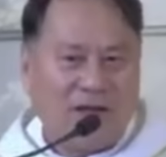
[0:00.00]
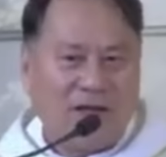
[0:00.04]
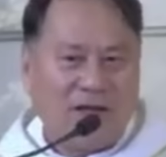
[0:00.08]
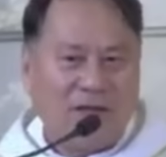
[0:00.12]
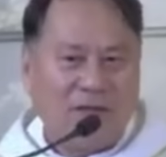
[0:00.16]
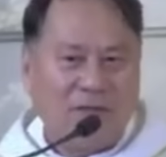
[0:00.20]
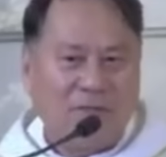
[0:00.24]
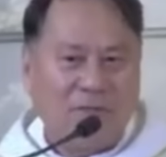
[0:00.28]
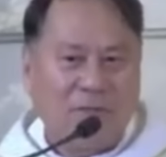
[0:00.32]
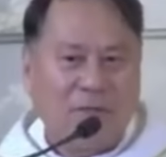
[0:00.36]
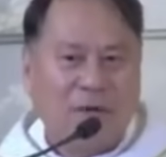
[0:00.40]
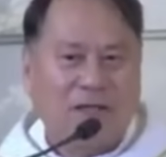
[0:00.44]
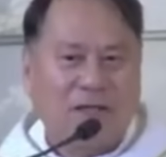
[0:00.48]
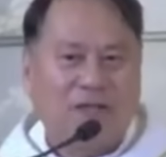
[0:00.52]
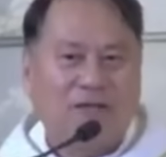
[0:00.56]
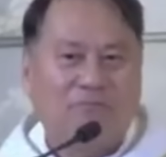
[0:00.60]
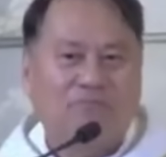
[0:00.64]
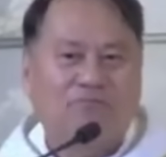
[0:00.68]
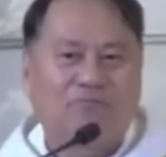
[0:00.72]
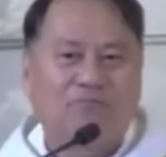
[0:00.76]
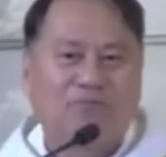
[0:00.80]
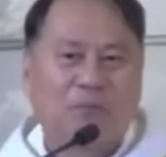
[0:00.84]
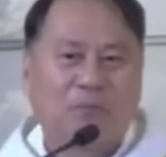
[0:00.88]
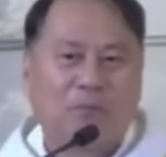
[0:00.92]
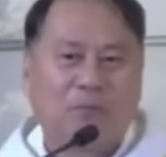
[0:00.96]
But
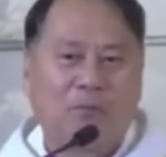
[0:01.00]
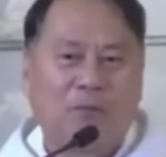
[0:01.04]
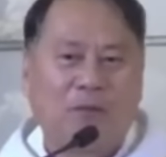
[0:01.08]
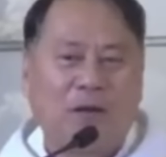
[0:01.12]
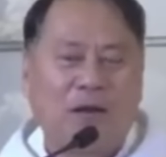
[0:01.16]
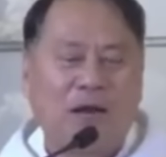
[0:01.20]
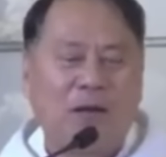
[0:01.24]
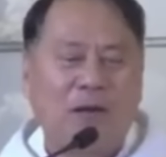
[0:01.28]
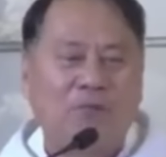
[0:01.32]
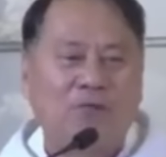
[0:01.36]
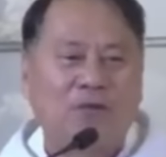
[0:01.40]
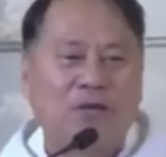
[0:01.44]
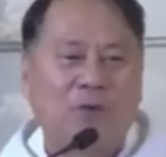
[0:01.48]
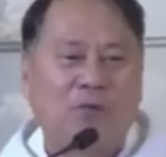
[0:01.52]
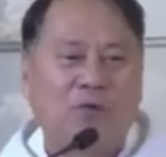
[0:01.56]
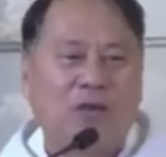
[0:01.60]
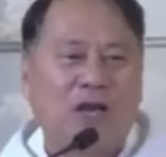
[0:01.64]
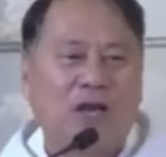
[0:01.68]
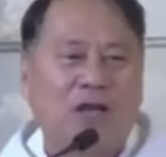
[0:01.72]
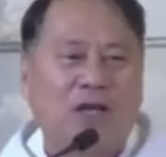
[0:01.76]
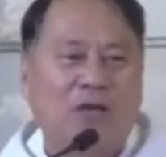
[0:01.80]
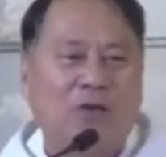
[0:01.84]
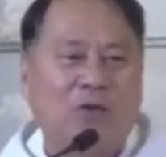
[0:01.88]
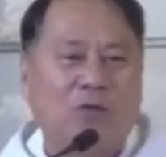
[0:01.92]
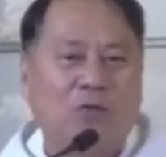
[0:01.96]
perhaps I would
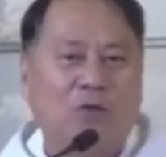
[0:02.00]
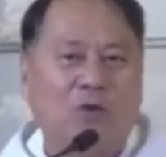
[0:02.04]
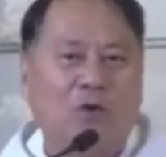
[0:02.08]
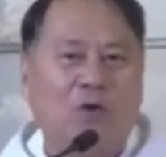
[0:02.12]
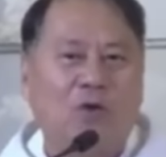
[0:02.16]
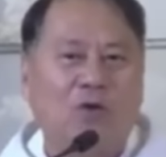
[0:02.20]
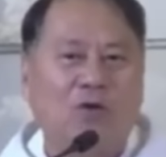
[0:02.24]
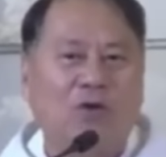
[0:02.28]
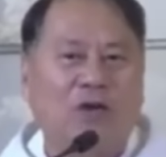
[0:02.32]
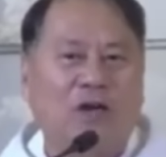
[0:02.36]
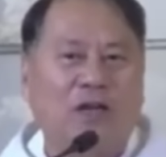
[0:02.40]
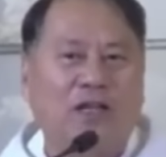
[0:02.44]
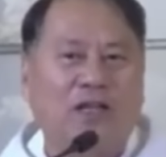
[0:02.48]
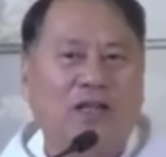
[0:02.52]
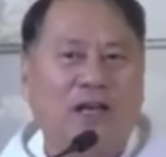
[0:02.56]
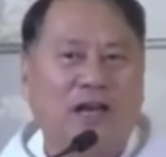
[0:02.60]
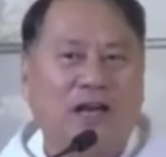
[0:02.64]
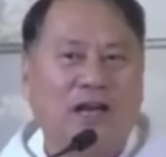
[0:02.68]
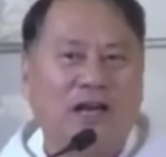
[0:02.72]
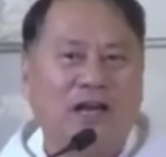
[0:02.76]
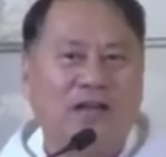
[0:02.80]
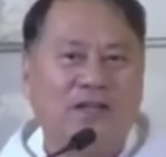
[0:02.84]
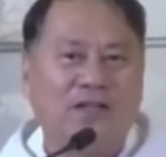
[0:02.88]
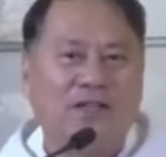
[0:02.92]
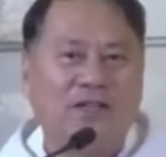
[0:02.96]
like to
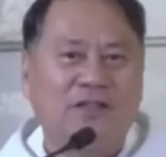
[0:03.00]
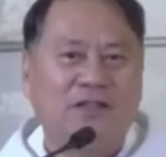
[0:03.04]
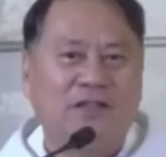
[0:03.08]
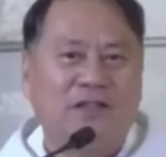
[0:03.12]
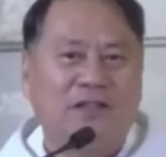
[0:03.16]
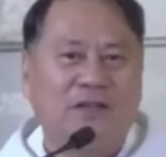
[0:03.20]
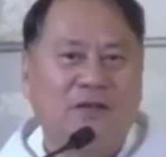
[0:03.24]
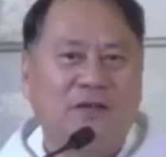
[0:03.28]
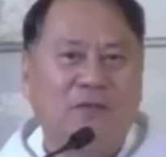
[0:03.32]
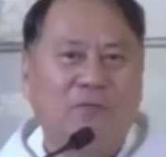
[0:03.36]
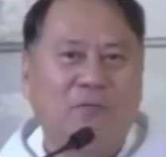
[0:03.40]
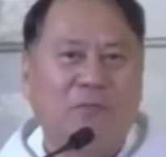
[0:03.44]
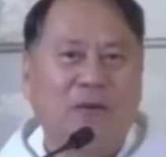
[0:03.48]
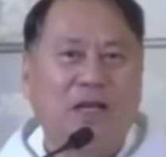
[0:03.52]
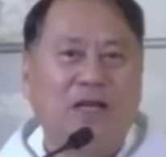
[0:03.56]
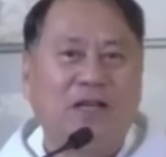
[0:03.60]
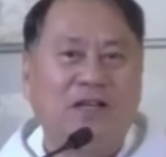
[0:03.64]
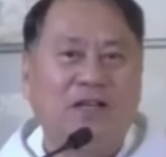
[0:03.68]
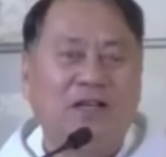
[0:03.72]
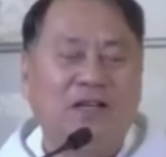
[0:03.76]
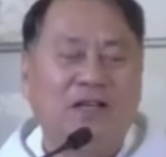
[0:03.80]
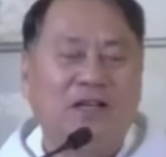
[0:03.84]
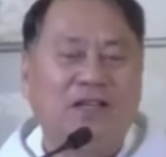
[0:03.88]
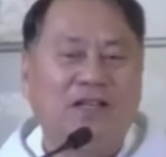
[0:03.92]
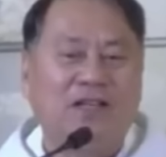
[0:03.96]
concretize the
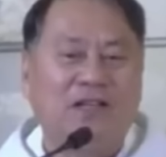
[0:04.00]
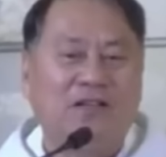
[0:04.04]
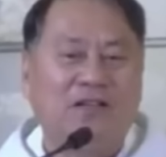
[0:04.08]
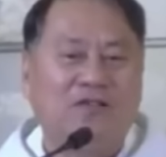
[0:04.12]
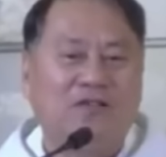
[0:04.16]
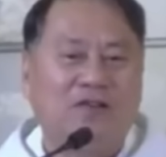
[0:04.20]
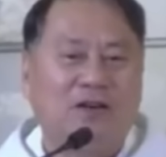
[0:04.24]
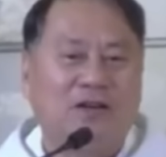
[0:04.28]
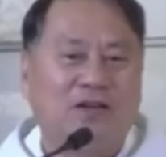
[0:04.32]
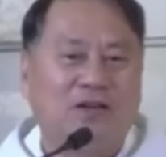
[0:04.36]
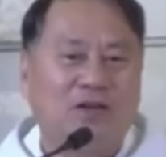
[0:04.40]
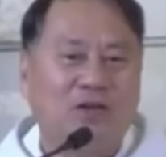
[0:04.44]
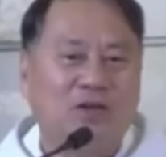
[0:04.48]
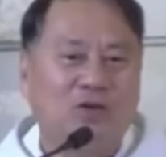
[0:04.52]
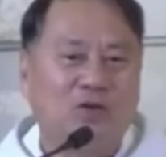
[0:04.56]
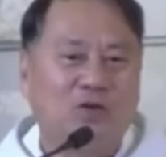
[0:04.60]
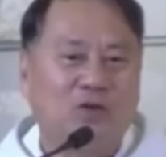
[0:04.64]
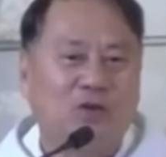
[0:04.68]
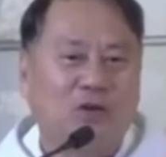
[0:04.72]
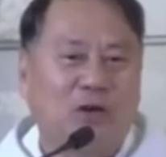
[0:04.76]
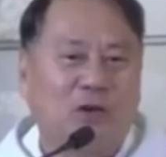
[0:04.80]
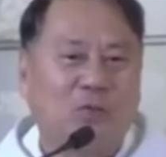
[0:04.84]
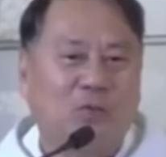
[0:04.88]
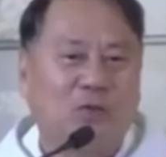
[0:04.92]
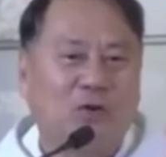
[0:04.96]
Benedictine tradition,
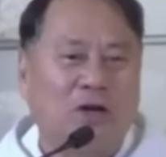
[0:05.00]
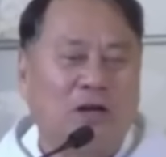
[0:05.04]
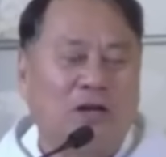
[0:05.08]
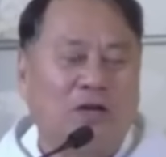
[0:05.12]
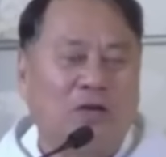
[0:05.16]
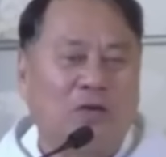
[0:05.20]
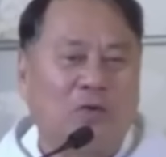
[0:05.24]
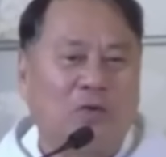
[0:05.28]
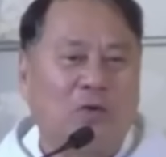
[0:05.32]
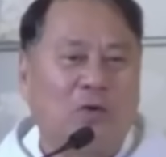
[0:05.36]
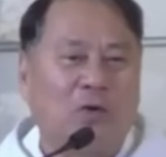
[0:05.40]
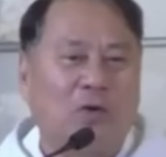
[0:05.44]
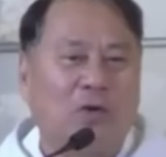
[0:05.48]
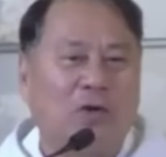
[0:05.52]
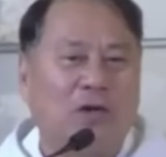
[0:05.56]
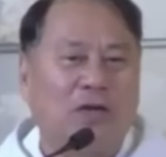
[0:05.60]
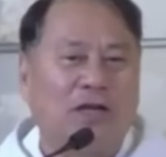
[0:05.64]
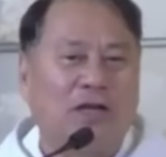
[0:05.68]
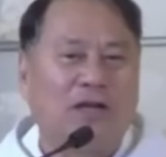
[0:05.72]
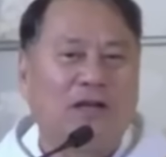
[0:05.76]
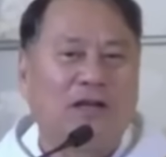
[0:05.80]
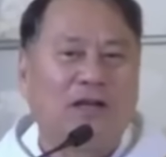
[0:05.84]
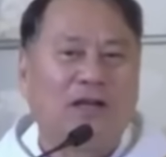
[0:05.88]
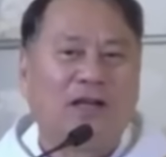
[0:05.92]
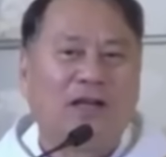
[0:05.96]
I would like to call
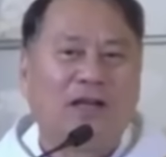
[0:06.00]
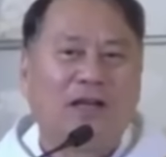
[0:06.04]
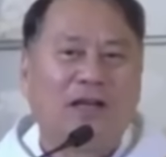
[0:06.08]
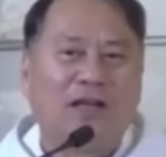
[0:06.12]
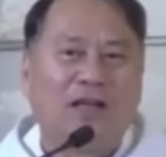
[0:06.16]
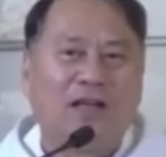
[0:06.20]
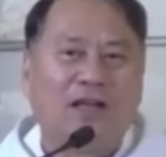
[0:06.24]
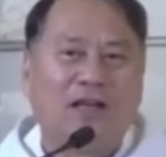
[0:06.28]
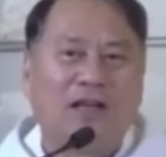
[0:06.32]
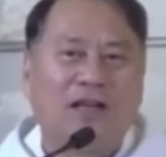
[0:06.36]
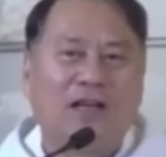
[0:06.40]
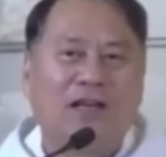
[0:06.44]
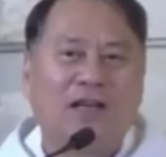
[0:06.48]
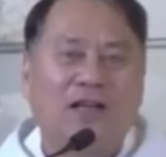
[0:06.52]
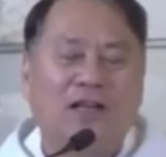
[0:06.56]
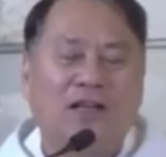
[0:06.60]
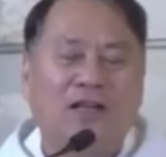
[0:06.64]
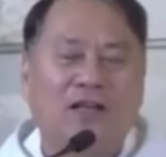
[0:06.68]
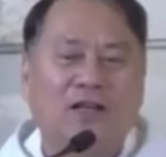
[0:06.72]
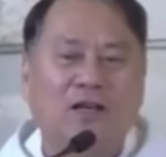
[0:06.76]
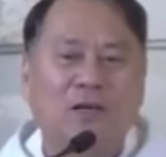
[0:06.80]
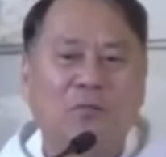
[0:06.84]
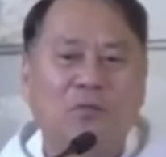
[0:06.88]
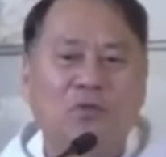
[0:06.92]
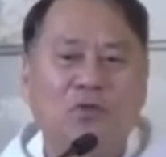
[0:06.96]
it, in
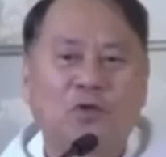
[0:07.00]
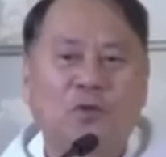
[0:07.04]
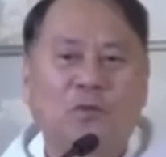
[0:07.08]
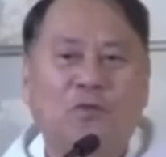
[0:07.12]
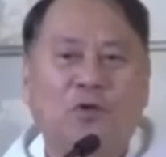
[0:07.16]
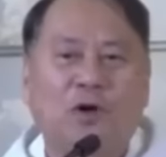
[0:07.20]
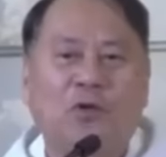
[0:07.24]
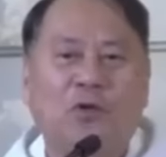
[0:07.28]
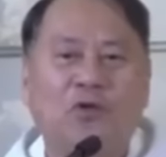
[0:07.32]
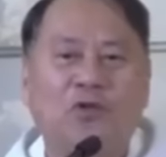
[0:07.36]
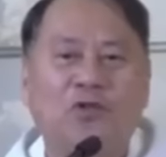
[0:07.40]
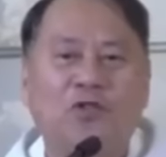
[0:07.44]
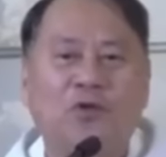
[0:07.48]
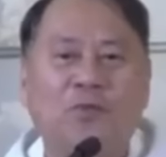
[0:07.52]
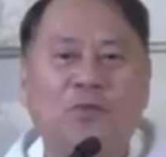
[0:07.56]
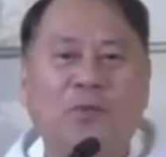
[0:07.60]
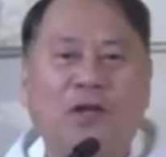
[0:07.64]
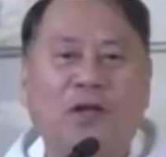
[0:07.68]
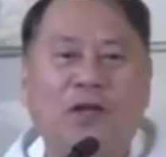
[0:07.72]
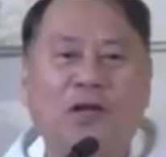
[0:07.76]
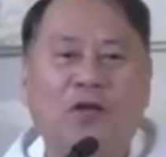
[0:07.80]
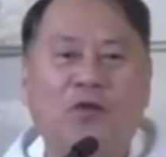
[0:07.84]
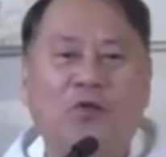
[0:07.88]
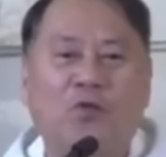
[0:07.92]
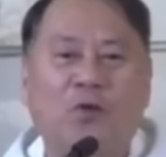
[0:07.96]
terms of our
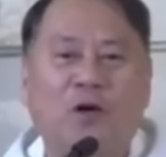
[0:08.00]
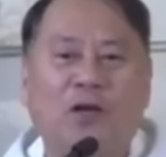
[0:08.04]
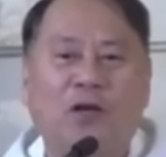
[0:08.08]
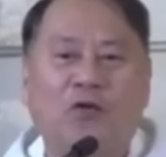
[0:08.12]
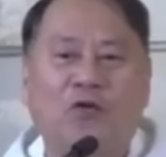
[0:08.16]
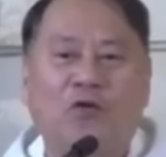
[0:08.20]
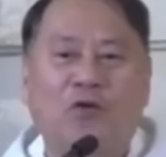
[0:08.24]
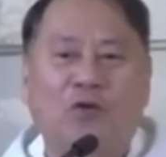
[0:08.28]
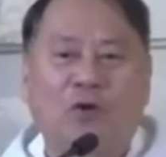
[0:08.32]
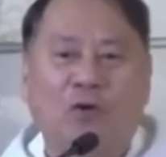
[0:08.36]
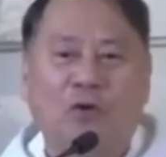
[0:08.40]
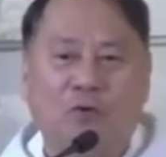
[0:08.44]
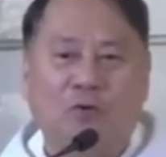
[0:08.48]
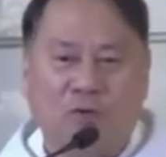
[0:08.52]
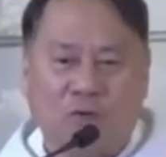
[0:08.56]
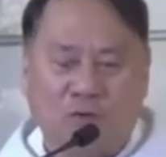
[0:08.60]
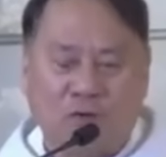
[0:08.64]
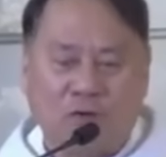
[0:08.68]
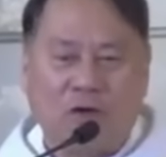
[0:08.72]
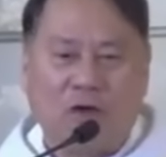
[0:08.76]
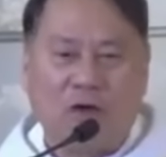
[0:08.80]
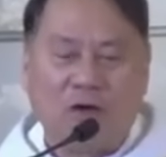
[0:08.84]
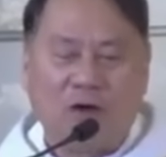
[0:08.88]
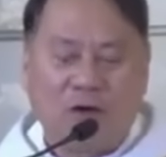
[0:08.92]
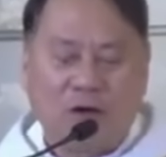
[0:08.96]
spiritual growth.
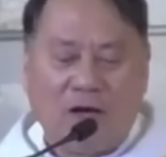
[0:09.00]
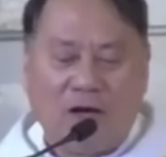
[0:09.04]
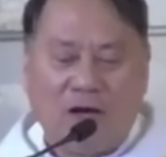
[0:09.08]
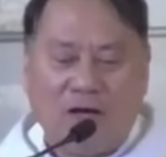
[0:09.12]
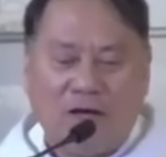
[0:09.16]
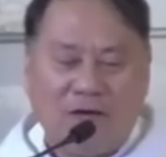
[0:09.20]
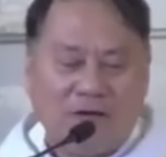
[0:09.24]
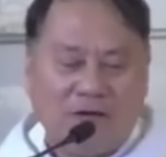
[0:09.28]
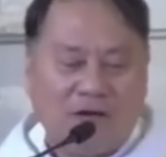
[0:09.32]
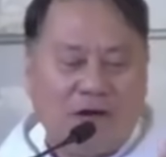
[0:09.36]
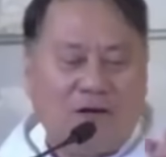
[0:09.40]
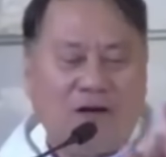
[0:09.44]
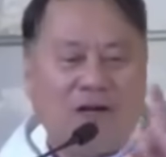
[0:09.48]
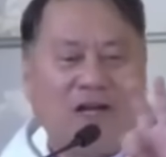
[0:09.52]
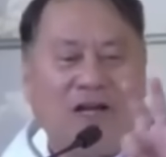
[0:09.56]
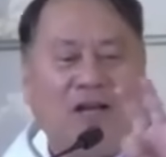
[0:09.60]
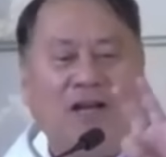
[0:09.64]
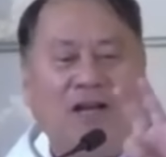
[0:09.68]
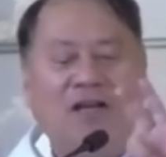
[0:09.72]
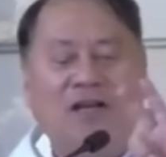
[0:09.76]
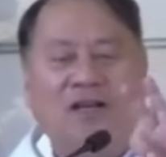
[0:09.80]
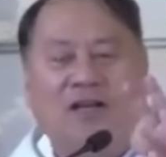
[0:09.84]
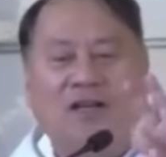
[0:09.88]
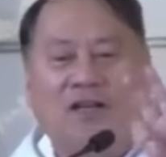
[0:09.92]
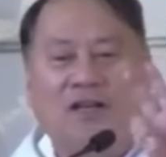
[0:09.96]
They're
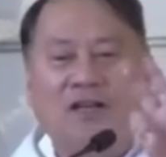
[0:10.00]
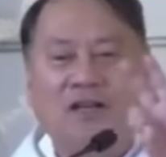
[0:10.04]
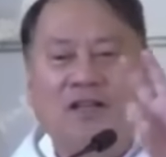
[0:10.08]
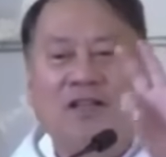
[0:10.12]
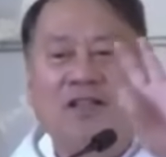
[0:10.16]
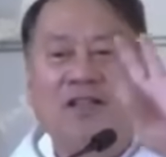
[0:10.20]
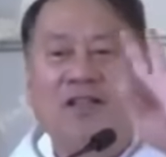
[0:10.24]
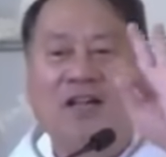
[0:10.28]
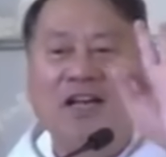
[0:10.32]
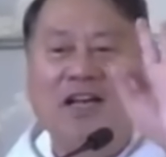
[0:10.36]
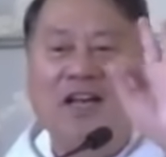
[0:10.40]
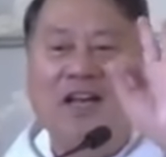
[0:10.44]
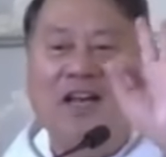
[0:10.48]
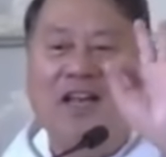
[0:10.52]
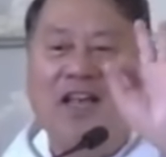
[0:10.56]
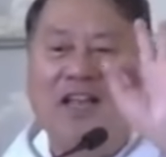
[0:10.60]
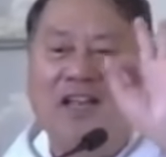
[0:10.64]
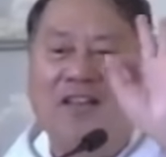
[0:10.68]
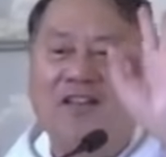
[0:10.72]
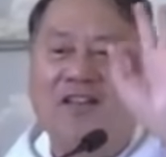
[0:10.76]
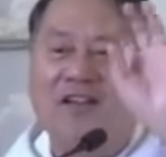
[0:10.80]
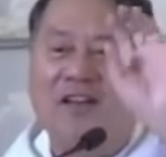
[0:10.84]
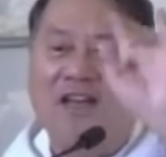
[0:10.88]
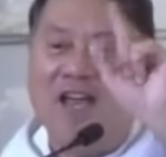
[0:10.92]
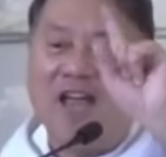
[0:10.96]
in three
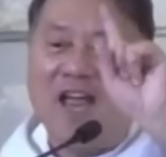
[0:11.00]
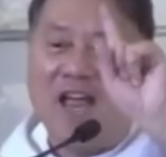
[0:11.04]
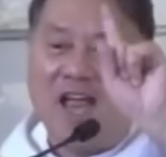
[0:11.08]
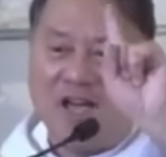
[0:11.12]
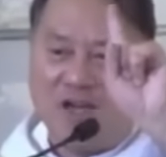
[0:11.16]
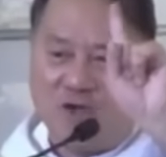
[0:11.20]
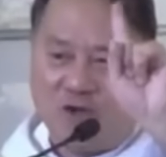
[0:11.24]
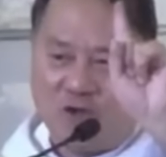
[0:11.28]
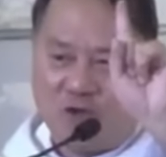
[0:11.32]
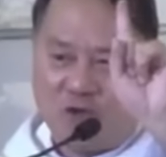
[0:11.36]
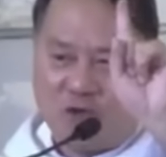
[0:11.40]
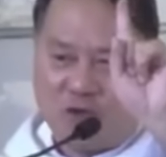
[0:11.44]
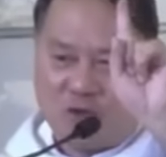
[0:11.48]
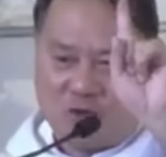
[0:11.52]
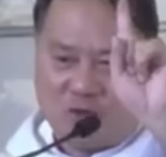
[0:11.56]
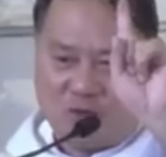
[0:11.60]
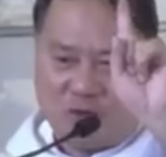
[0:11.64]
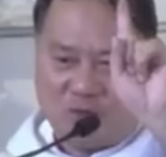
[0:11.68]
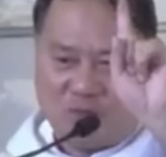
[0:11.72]
letter H.